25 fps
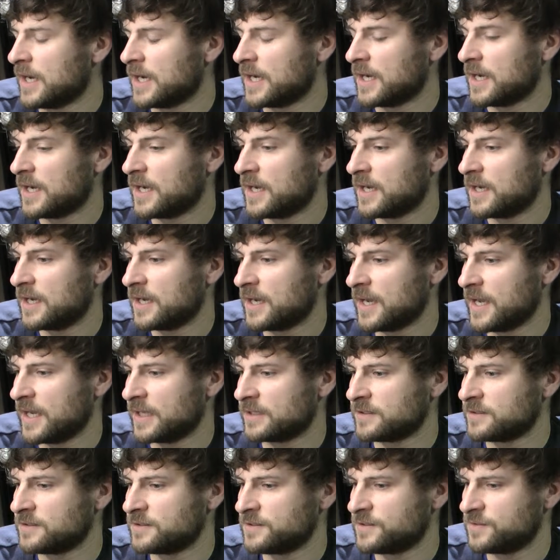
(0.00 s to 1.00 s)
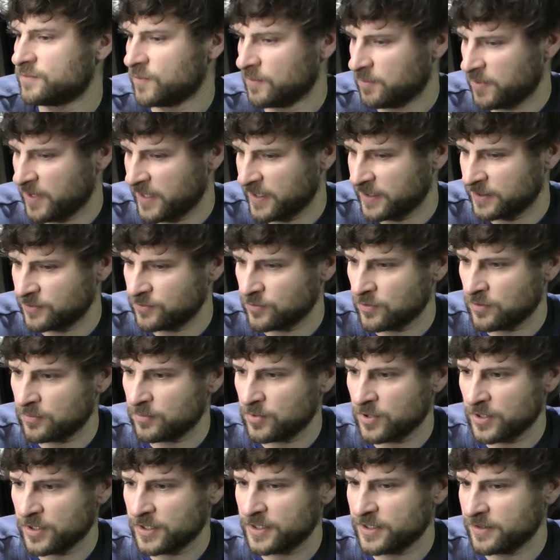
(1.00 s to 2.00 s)
uh, and we're playing in
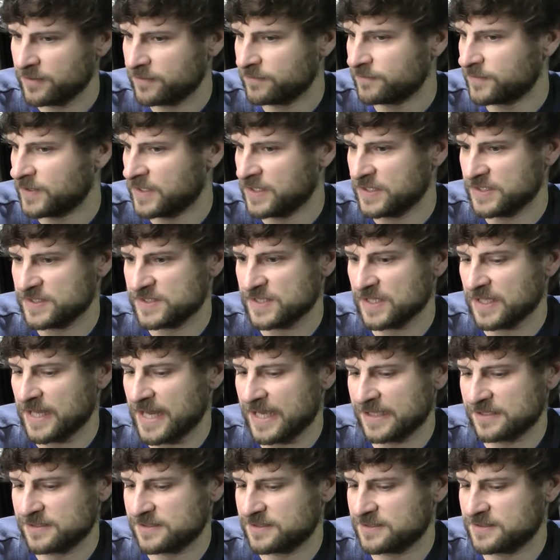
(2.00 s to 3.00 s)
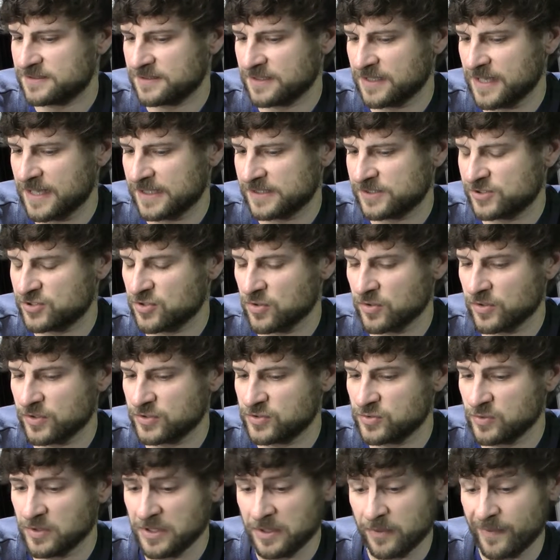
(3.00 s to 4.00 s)
Nuremberg here, and it's the last the last show of
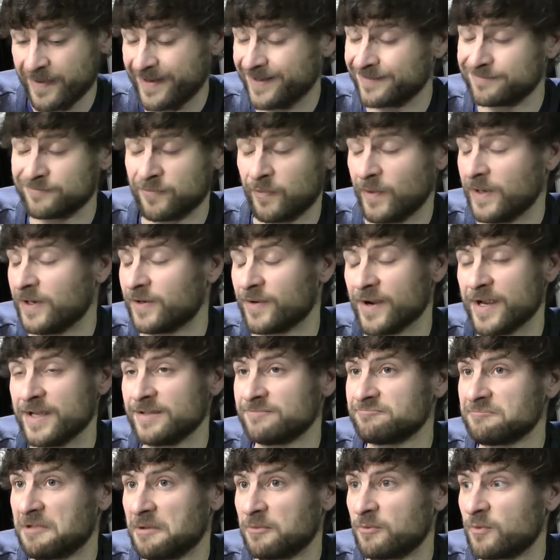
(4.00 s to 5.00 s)
the tour, and it went went great.